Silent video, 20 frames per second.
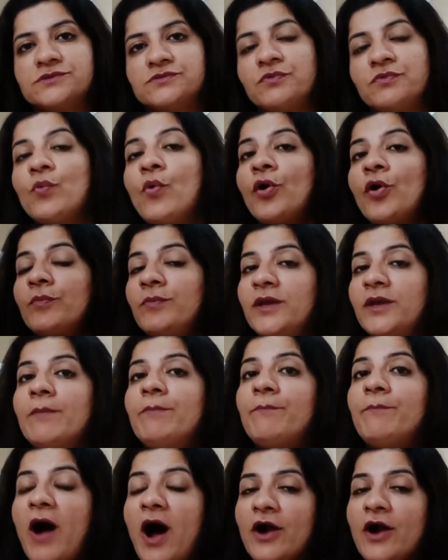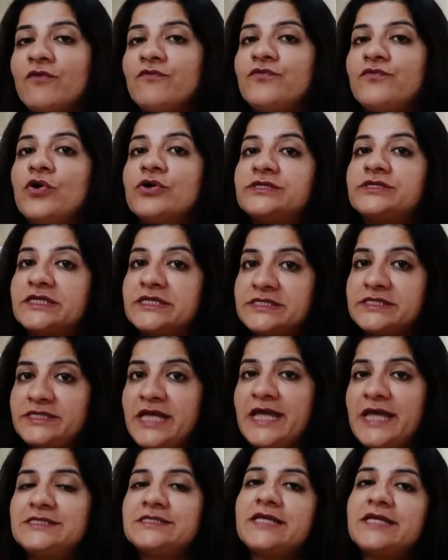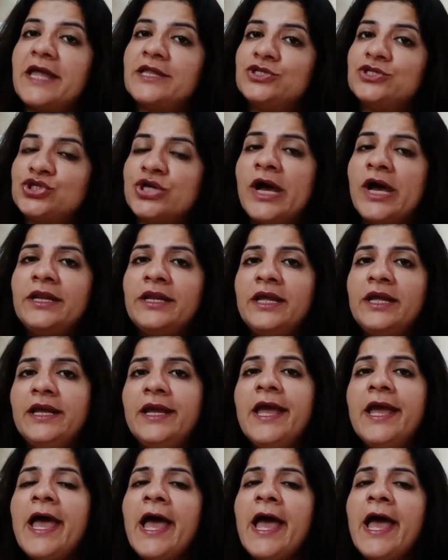We want to be a part of your success and journey.